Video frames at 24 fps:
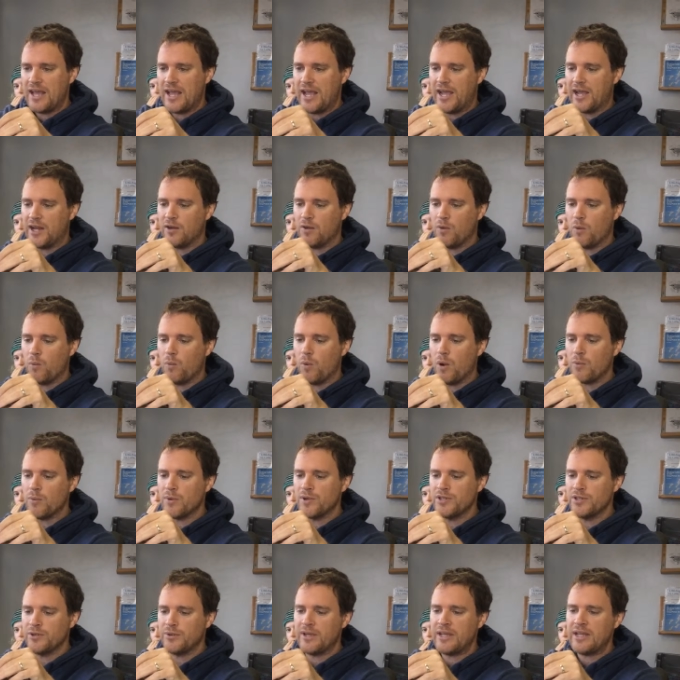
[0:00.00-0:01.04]
And what
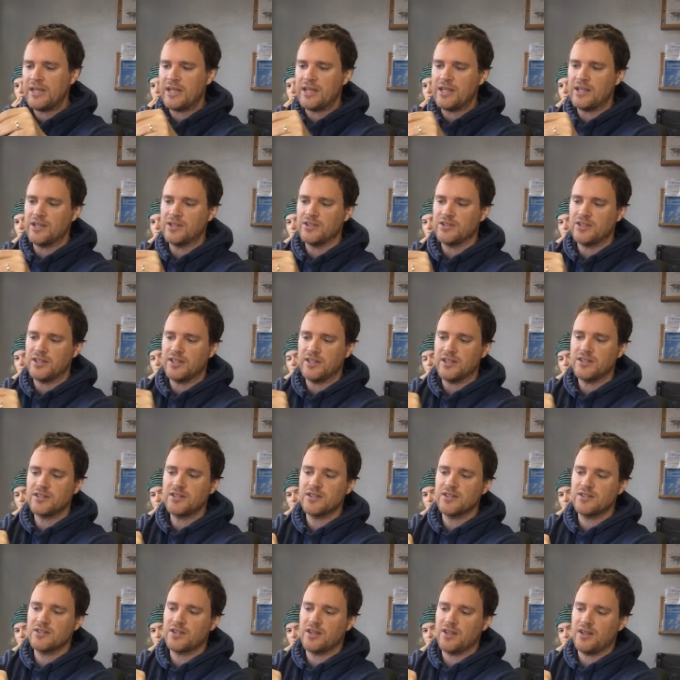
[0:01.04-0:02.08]
we're doing is, this
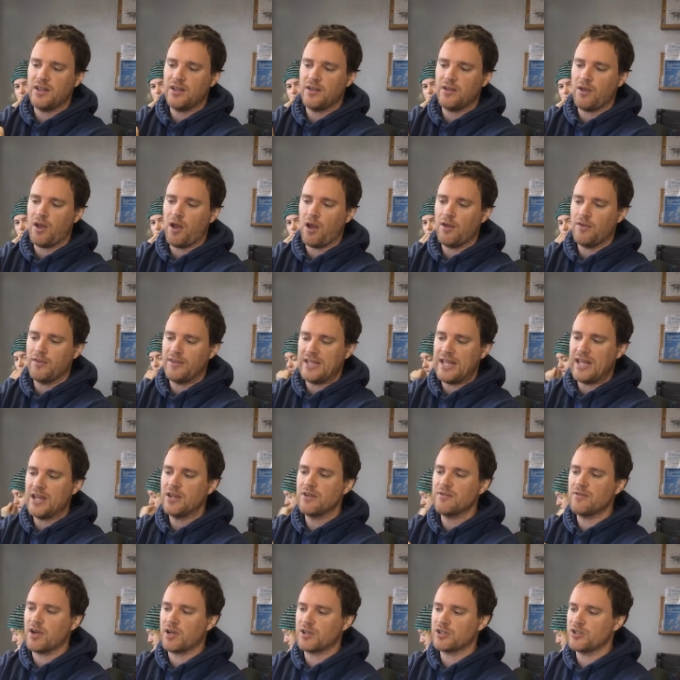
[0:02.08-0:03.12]
is the
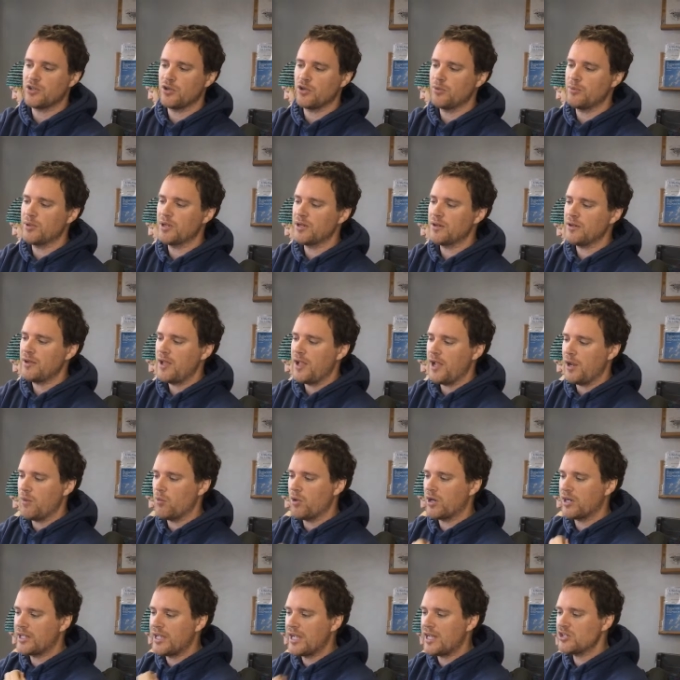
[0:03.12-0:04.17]
end of October, and
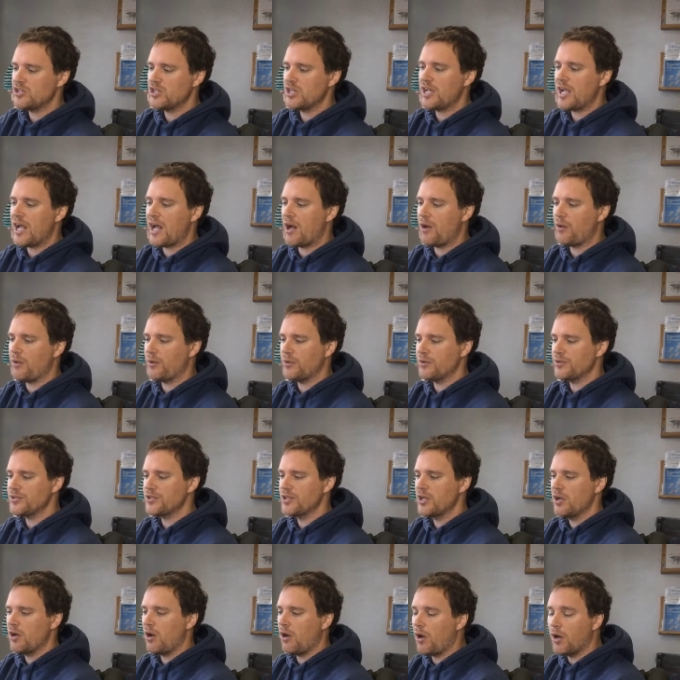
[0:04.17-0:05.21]
we're catching
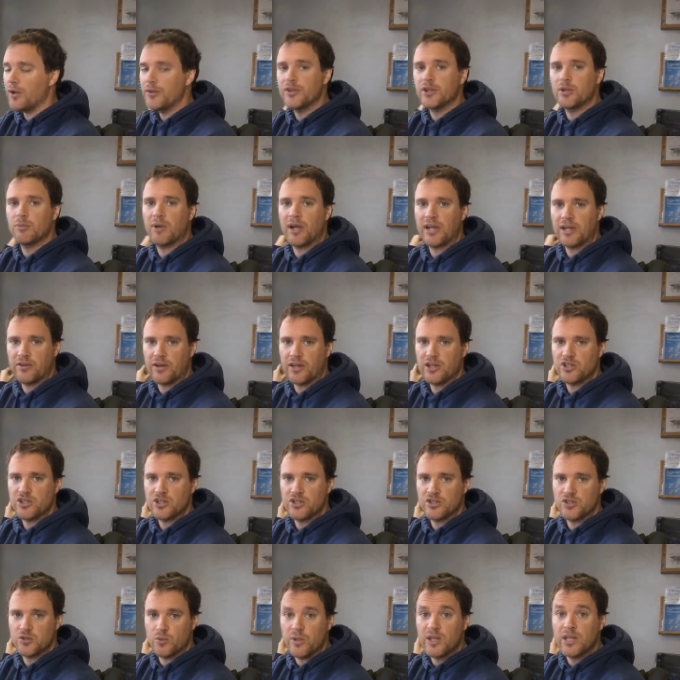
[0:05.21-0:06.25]
owls on their
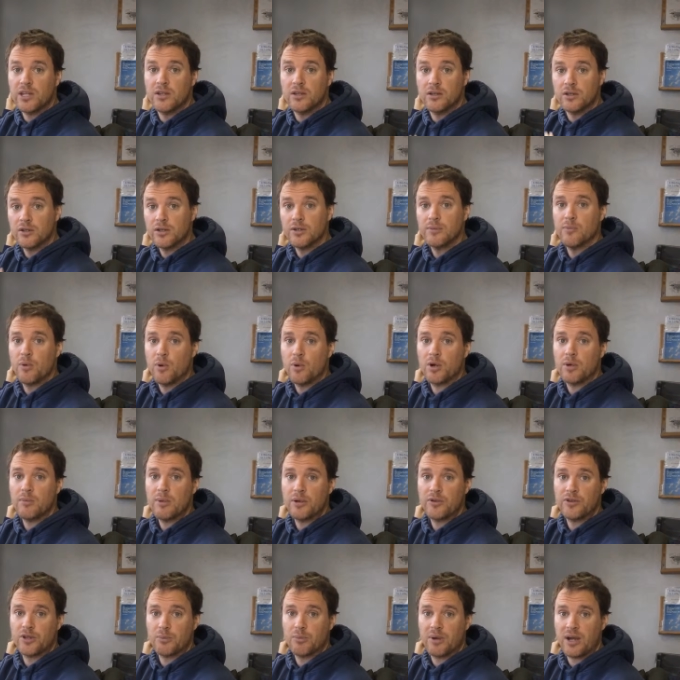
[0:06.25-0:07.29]
migration so we can learn more
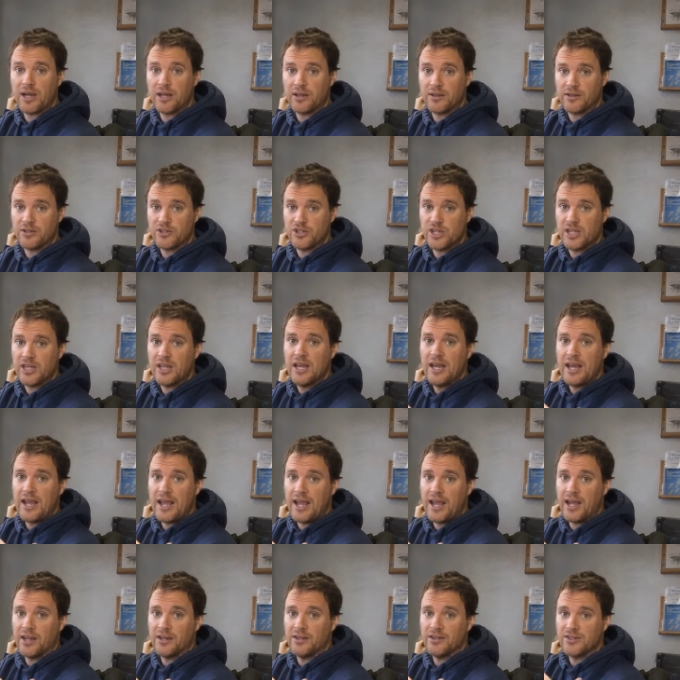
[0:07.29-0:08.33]
about their biology
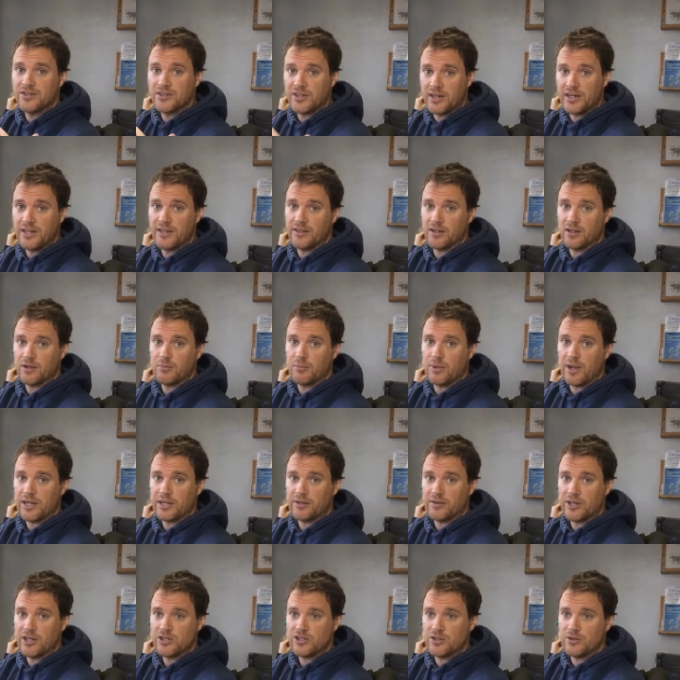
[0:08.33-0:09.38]
and study their
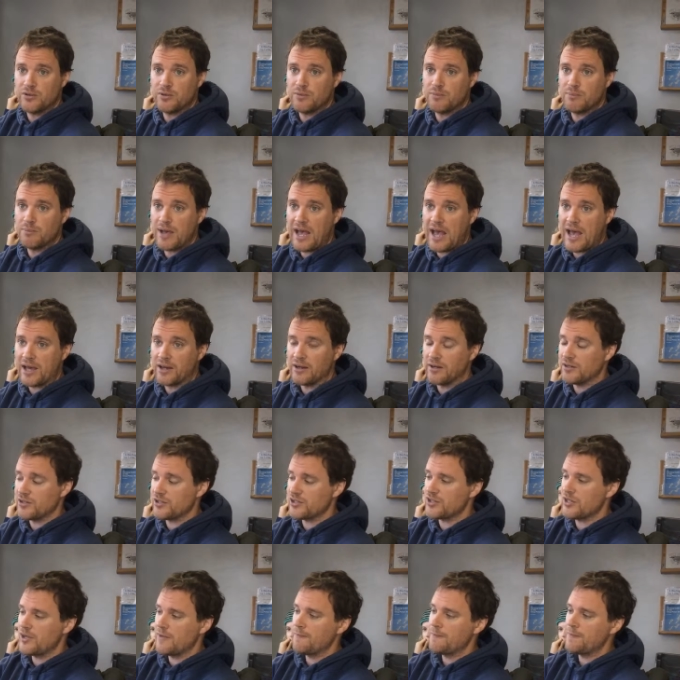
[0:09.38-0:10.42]
migration
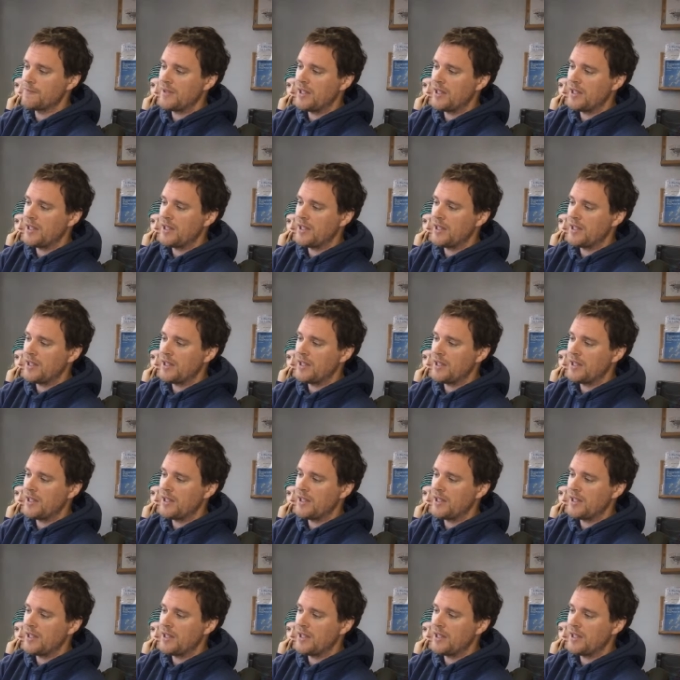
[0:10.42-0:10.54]
patterns.